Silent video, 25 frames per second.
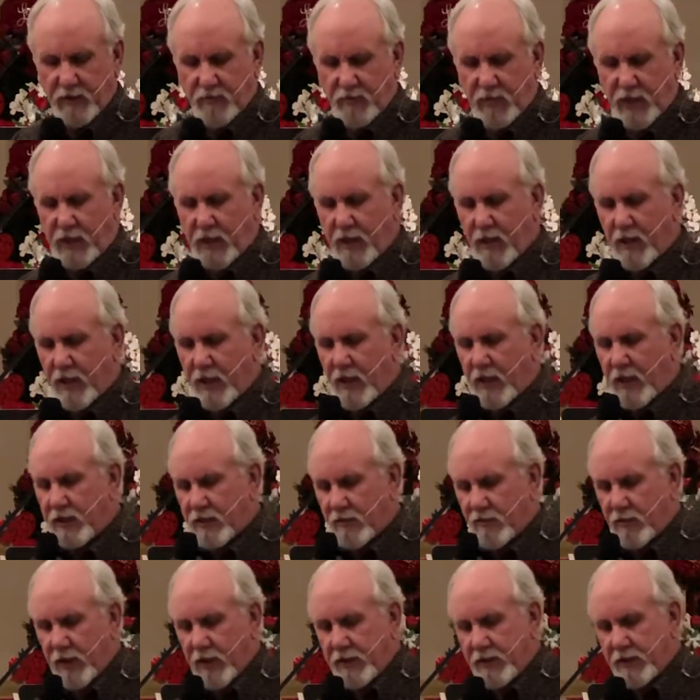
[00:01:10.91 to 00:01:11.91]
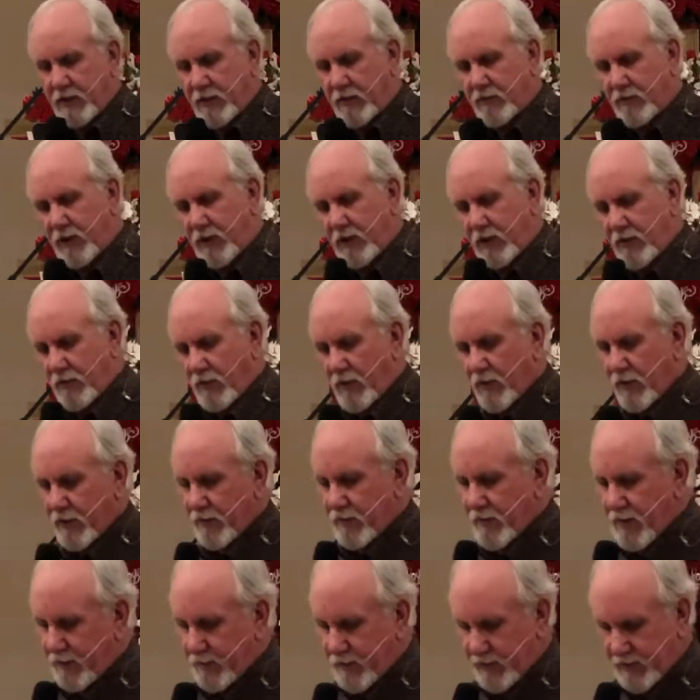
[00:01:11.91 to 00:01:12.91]
May God add his blessing to reading the word.
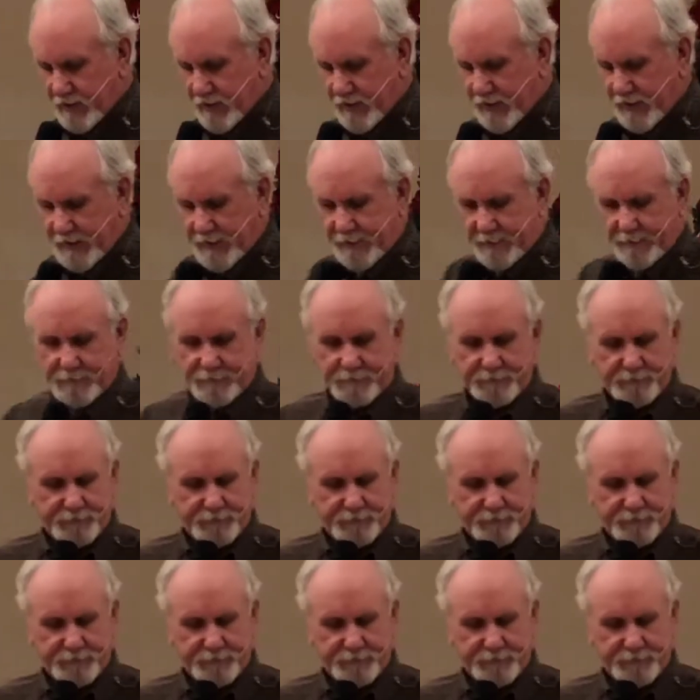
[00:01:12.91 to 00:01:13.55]
You may be seated.